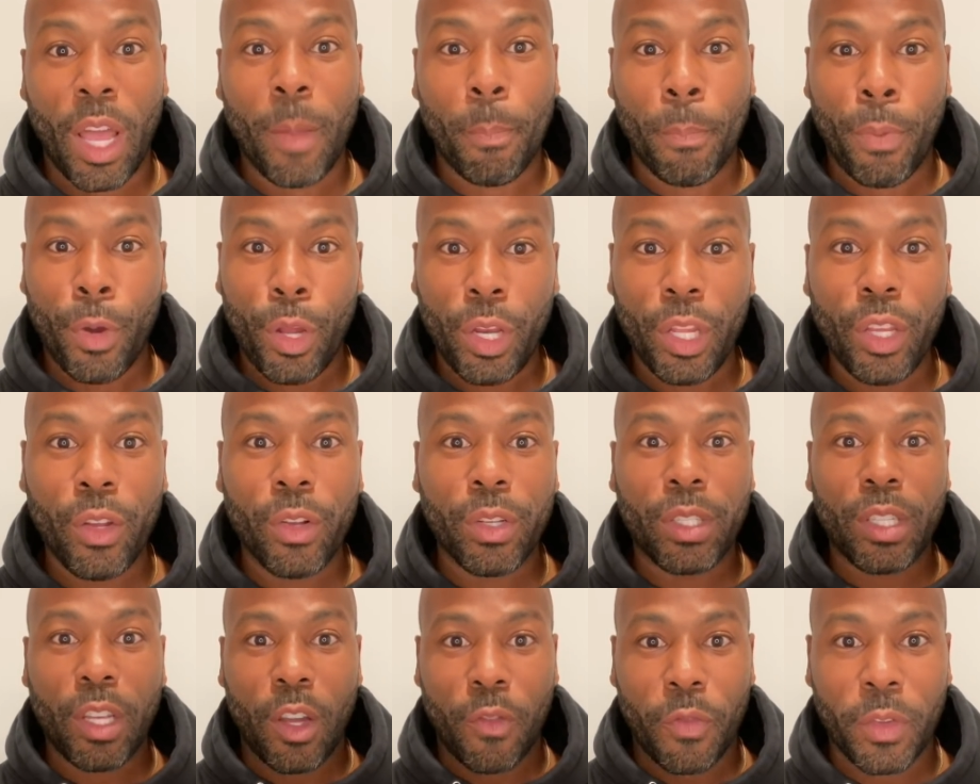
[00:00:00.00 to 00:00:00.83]
Putting
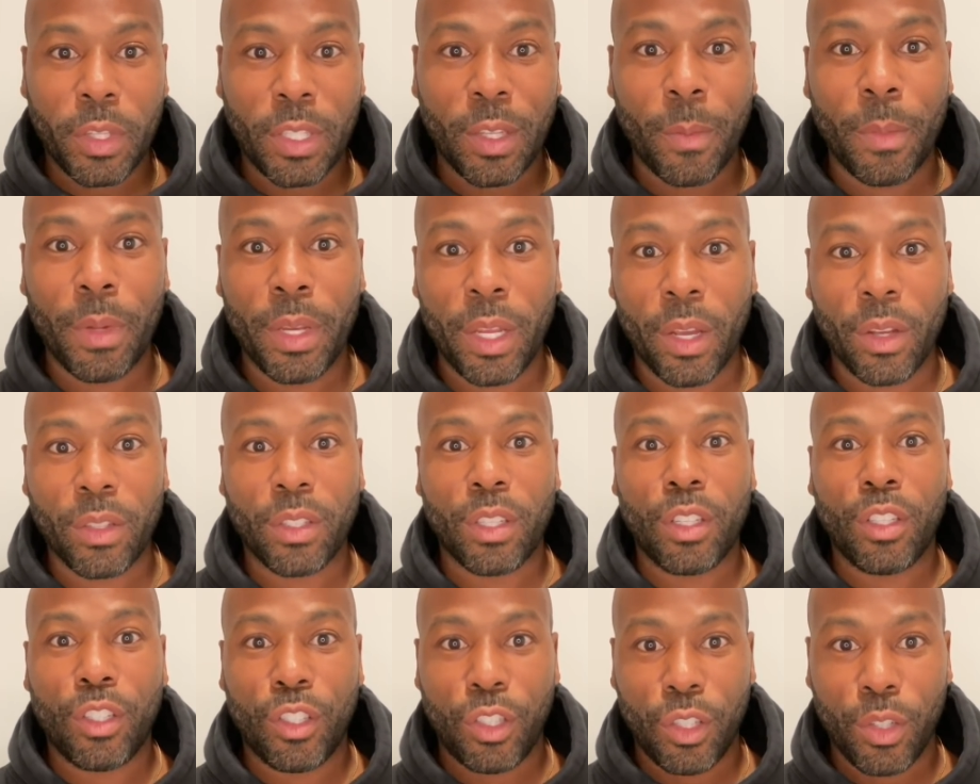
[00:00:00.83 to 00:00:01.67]
yourself in somebody
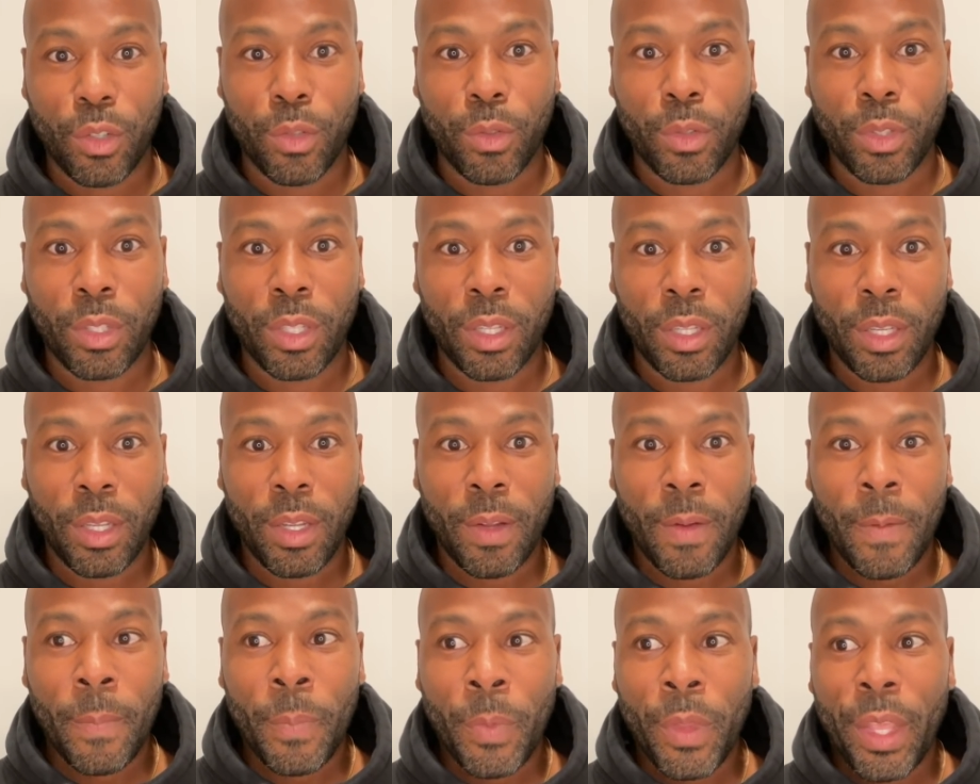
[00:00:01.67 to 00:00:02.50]
else's shoes
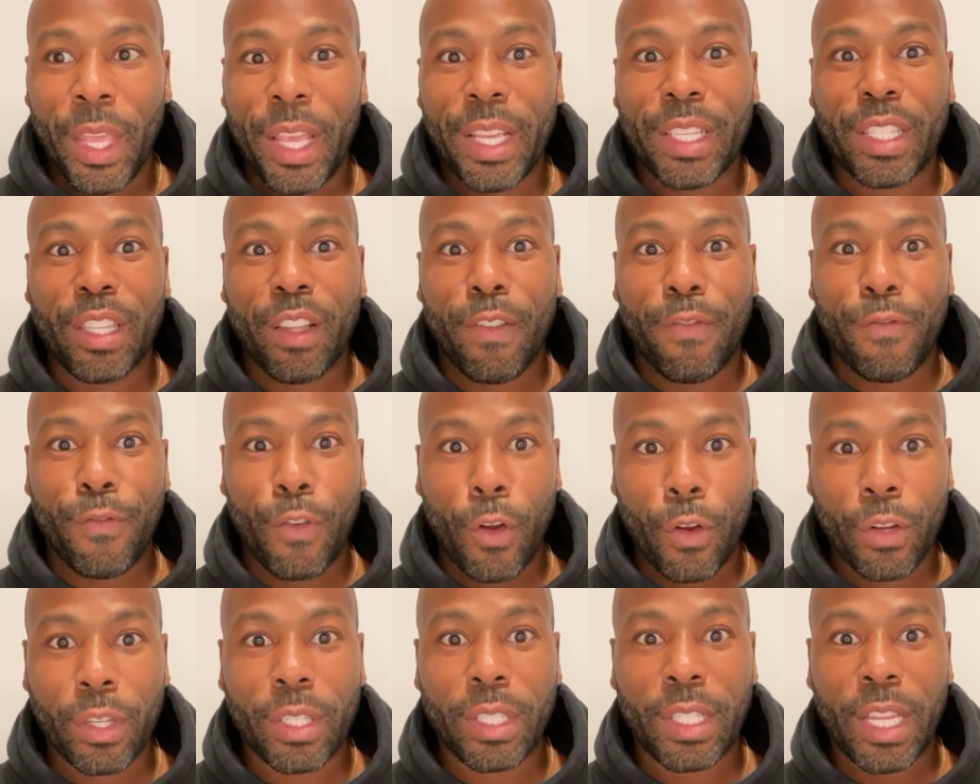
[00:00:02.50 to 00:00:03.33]
is the
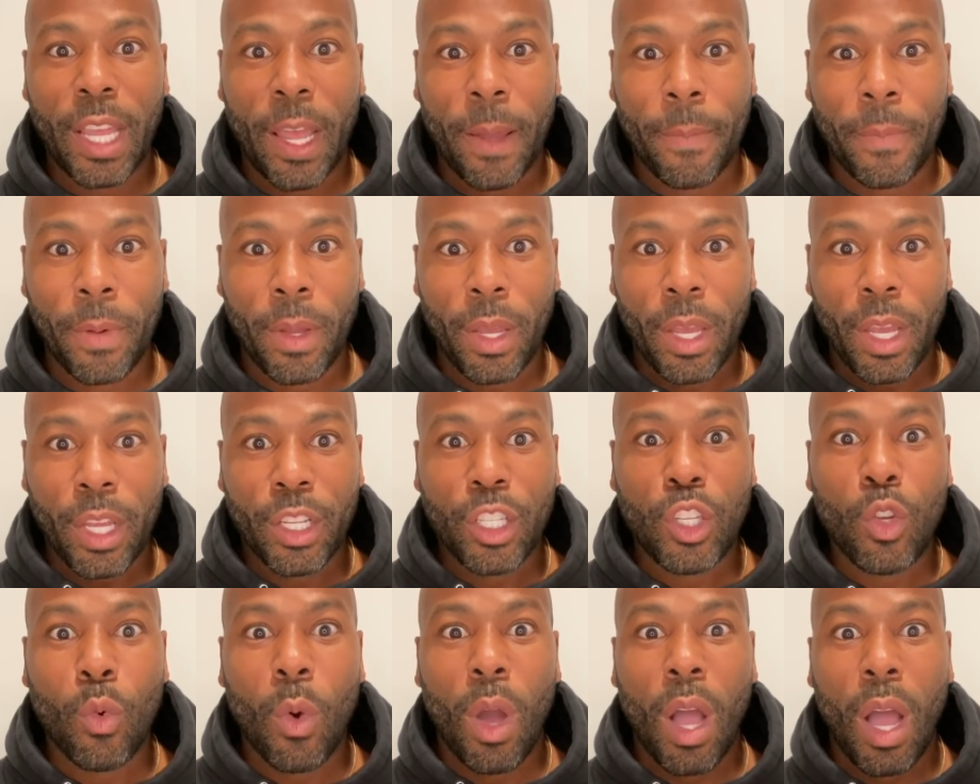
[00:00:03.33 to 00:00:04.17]
first step
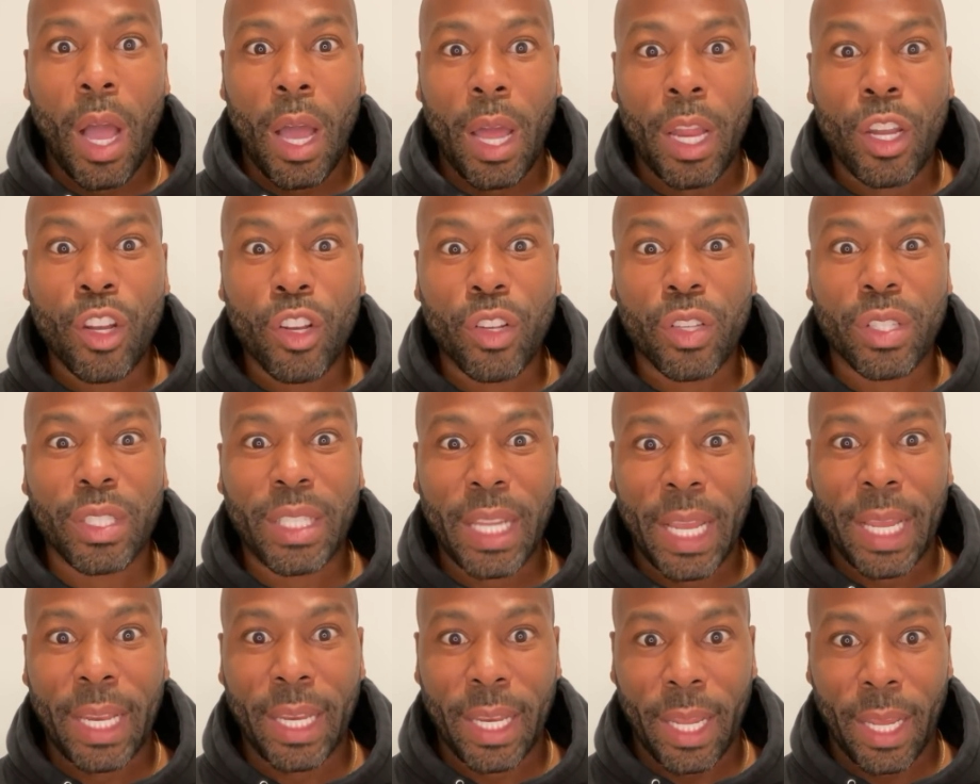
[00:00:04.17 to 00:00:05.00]
to
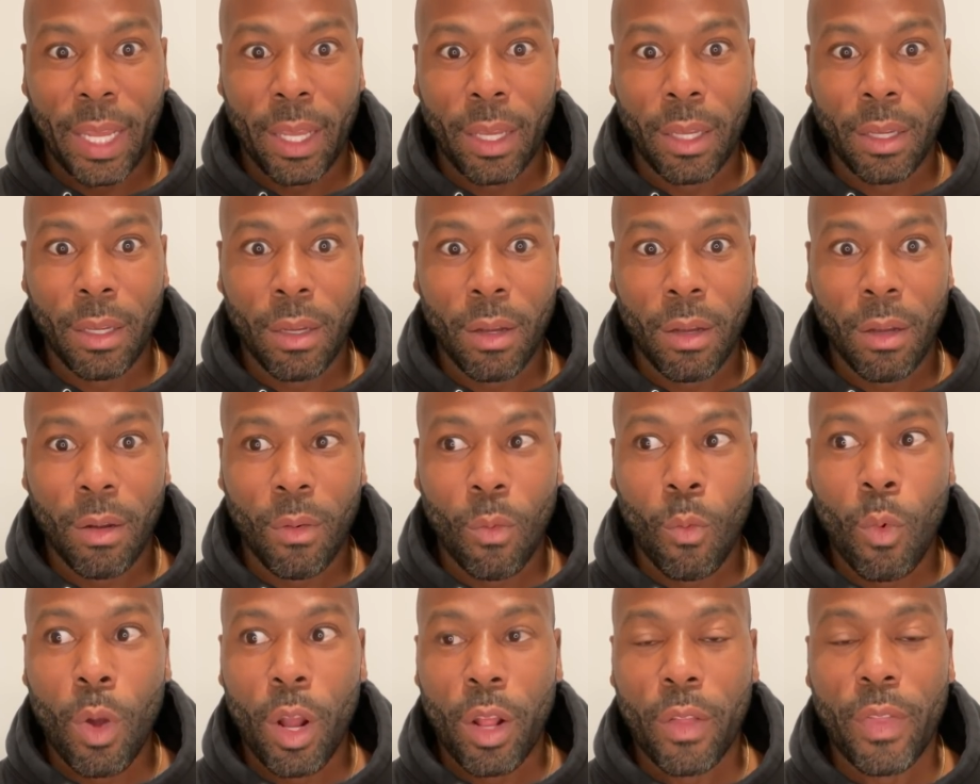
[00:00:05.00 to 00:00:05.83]
understanding
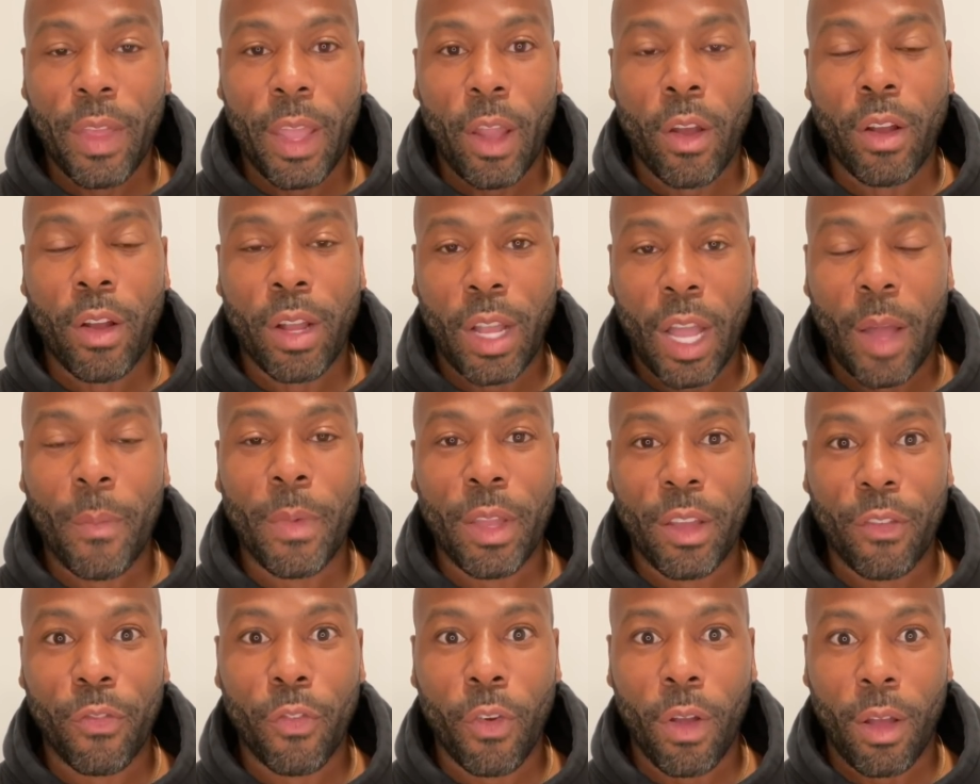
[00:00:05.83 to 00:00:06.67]
where they are
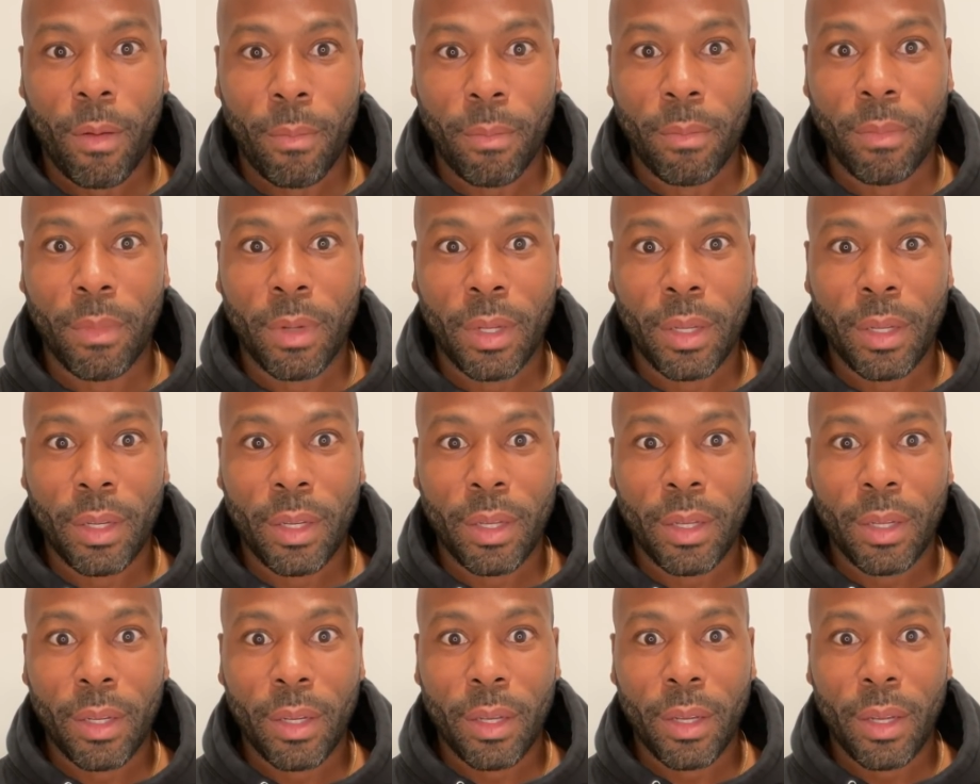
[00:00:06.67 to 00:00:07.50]
coming from
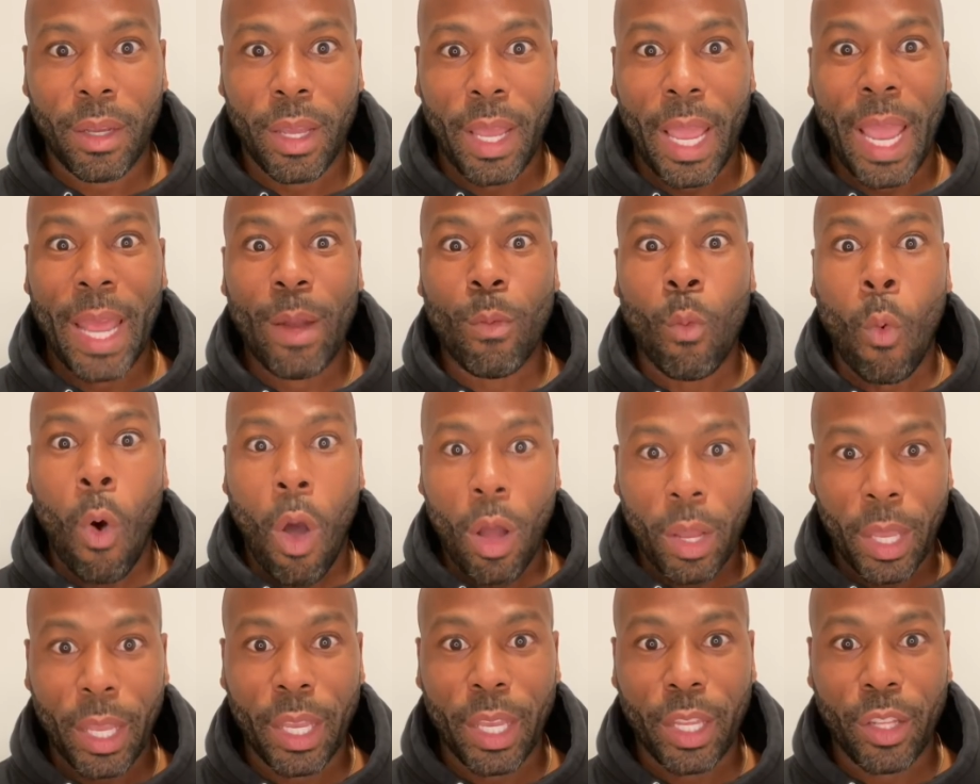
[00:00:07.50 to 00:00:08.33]
and
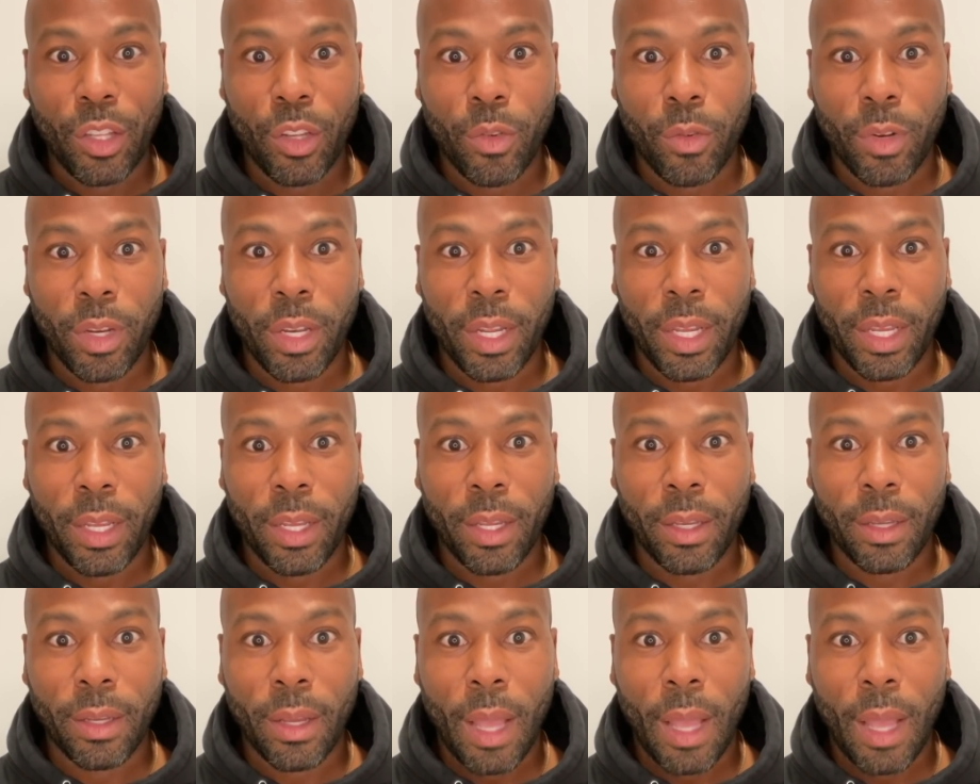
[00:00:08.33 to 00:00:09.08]
walking in unity.